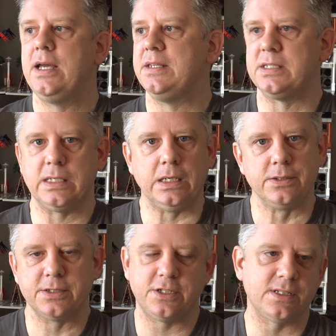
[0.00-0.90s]
and
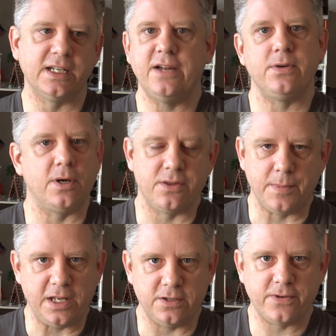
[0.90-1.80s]
sells, just like every other
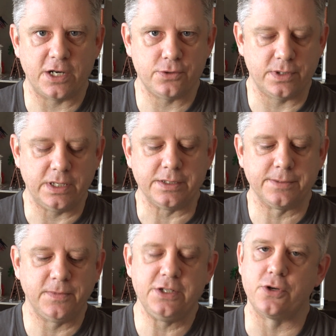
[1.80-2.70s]
manufacturer
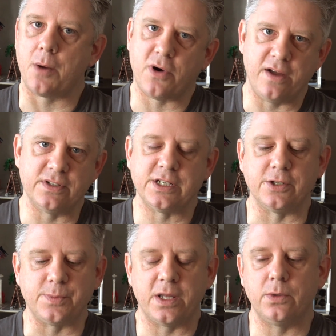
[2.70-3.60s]
does. And these are not private
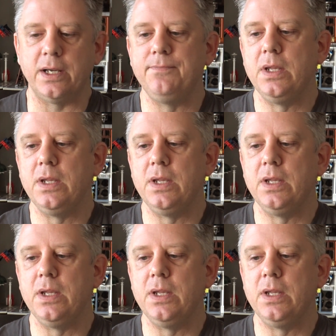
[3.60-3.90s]
sales, by the way.